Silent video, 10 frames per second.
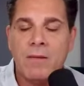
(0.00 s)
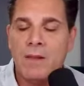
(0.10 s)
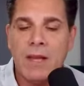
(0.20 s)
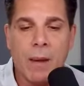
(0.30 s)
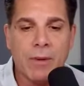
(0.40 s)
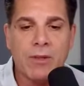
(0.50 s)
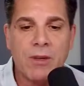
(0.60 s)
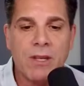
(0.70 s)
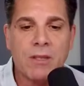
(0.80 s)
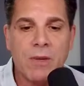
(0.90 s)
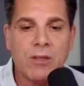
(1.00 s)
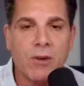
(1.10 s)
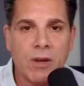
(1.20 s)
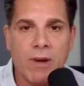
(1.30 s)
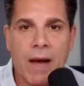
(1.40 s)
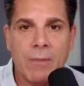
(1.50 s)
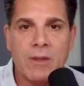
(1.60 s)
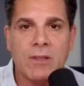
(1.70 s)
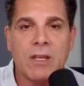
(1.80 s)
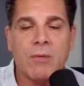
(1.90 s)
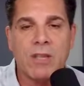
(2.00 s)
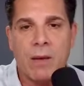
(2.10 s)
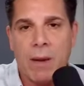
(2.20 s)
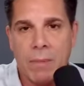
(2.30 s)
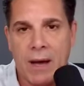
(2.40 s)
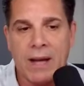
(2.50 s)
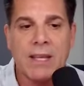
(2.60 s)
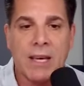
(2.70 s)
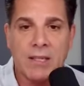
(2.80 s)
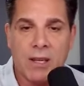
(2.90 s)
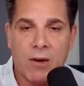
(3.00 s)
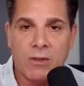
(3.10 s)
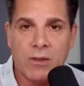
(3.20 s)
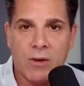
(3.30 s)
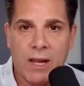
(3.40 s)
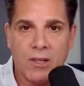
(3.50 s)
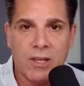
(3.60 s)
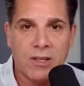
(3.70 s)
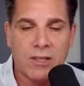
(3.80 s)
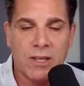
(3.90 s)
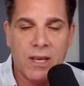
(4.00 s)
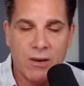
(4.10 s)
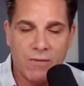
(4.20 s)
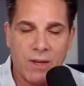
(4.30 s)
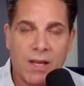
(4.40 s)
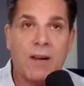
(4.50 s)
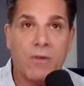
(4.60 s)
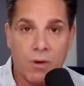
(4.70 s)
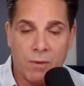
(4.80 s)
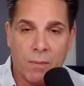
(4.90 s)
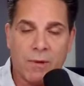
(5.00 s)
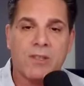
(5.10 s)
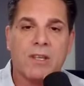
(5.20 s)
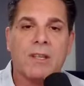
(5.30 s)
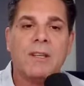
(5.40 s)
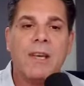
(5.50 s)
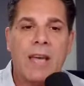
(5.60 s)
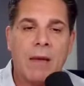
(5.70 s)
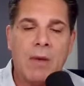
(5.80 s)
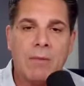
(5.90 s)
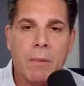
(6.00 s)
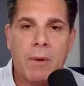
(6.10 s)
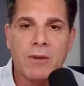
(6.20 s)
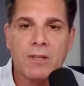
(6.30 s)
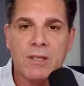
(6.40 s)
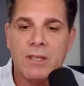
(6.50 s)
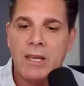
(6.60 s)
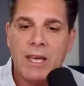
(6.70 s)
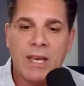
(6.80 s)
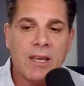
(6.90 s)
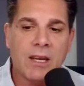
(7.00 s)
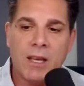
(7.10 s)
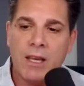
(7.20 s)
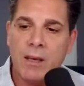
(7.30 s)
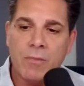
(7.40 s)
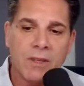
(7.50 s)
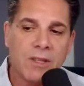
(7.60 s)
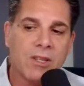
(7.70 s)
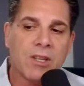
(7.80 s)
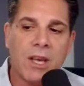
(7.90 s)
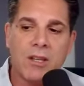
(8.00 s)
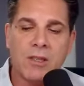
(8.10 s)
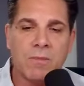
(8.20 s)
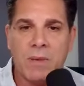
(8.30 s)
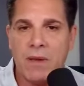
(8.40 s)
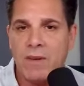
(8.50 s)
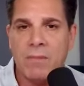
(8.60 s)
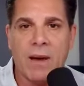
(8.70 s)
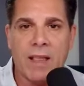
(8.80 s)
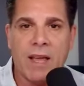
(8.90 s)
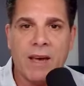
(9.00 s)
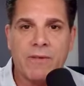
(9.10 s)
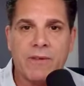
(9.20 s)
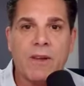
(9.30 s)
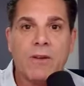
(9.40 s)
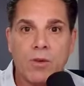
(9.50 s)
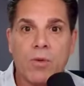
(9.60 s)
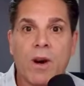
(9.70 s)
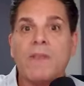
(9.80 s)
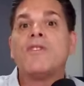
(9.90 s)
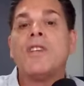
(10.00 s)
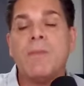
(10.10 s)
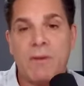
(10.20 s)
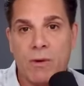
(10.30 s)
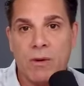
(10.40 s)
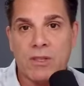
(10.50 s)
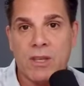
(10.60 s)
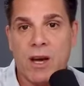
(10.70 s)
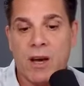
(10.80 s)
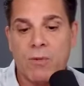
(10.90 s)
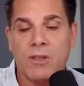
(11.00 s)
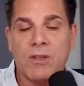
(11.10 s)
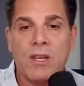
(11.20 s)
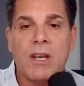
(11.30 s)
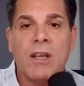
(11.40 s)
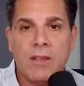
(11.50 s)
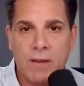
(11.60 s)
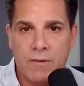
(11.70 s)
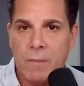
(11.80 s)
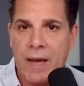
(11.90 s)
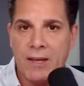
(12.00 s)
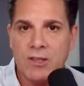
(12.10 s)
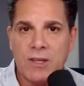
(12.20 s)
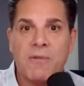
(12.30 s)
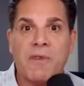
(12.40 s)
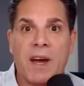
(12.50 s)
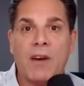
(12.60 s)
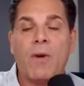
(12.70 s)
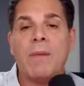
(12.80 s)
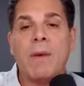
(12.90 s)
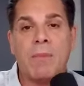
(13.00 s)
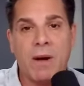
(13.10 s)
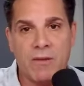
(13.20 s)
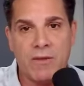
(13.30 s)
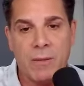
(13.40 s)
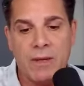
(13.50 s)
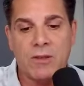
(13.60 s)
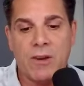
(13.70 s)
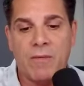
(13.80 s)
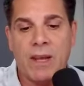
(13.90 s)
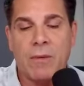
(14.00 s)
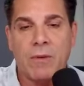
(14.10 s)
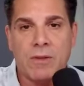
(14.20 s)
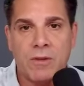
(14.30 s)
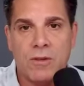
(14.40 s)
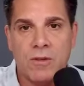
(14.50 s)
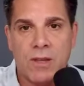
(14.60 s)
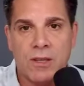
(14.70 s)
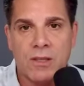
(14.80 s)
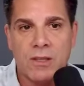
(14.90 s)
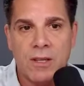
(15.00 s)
opportunity to meet Tony Robbins, he was on my podcast, and I also had a chance to interview him in person and meet him in person. He completely changed and pivoted my life to where I should have been focusing on, which is live your passion and find a way to make money from it. So I've been able to do this